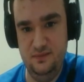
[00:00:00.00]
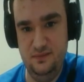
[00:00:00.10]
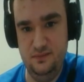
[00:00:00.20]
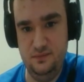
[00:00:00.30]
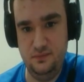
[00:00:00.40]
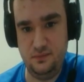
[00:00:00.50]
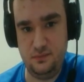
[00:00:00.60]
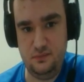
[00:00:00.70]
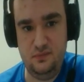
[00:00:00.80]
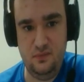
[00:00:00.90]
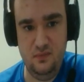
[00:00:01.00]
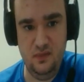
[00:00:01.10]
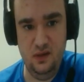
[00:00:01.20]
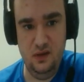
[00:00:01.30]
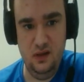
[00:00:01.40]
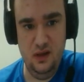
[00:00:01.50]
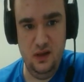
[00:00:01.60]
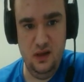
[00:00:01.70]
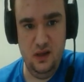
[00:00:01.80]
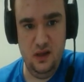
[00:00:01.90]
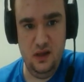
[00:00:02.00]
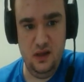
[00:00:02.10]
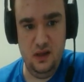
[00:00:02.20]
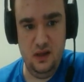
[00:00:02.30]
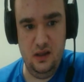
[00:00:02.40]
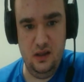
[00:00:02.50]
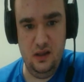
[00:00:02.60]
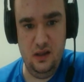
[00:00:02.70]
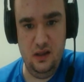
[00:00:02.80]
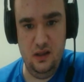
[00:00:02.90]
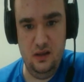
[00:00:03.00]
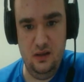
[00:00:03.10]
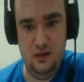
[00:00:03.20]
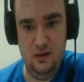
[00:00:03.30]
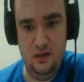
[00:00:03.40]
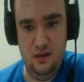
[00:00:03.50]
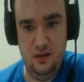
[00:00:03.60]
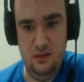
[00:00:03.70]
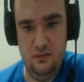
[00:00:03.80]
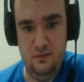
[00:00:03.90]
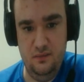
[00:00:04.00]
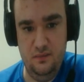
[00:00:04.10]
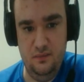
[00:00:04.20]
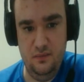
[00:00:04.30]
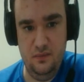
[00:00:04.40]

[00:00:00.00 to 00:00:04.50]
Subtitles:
(no one is talking)